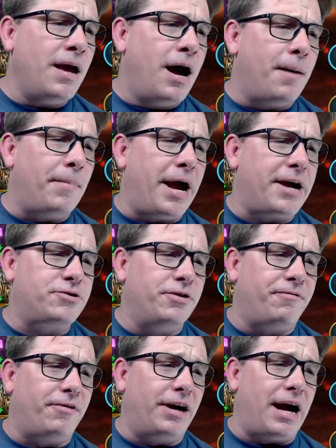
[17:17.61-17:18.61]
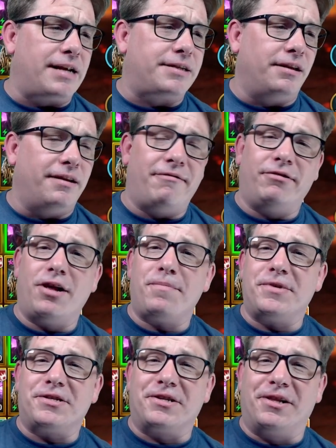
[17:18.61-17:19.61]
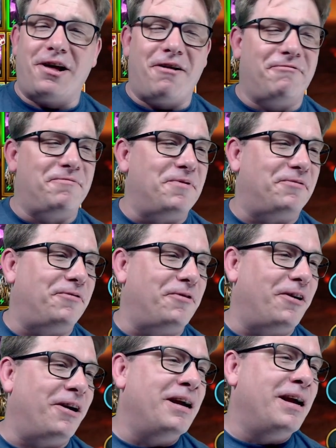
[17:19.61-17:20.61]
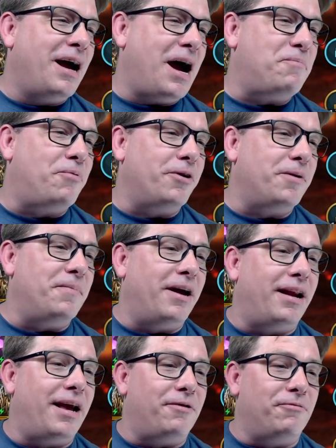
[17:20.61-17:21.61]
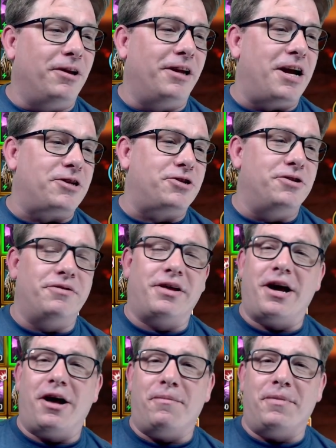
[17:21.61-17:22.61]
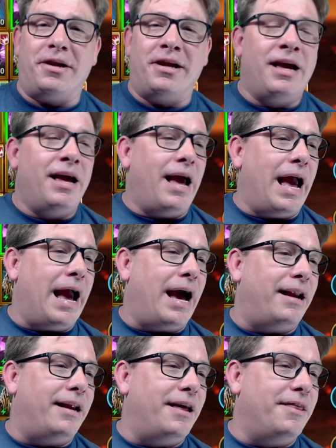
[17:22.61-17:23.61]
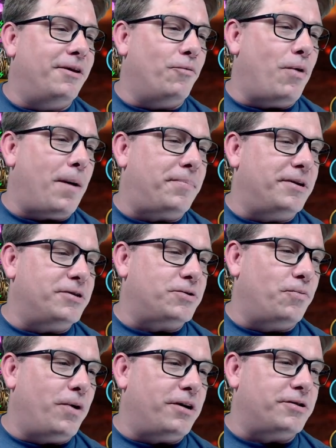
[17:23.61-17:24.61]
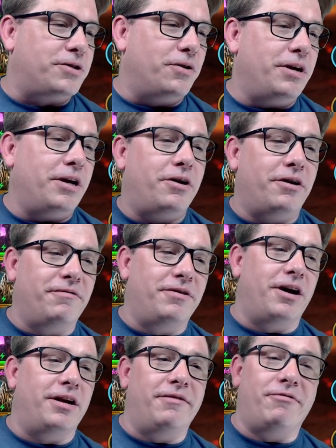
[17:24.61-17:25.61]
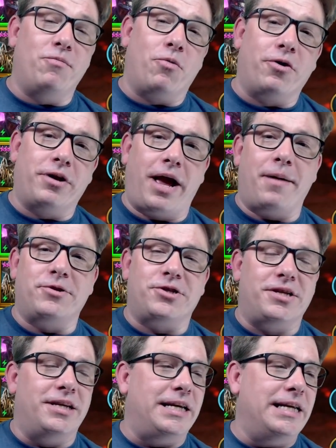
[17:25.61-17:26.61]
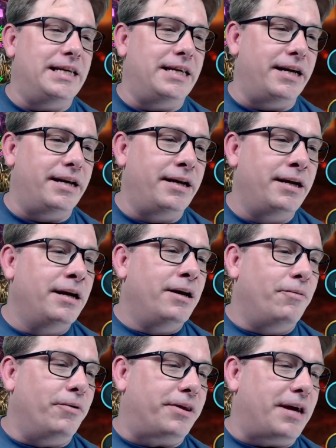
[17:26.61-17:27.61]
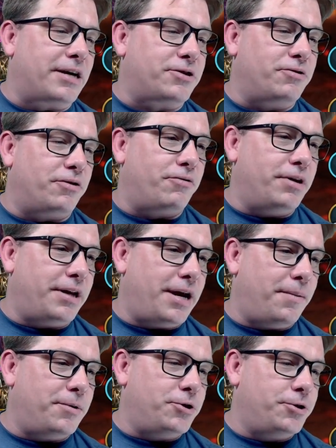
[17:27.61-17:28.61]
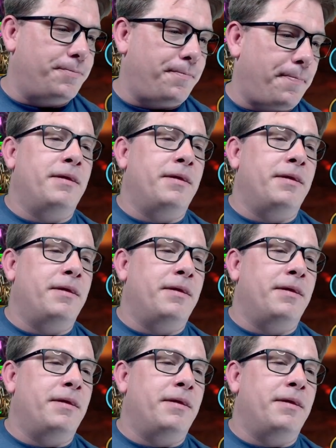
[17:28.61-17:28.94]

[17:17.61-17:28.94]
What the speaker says: I actually forgot to level up this glove before I put him in, and really I should do the helmet and the weapon as well. So he could have done even more damage than he did with extra crit damage.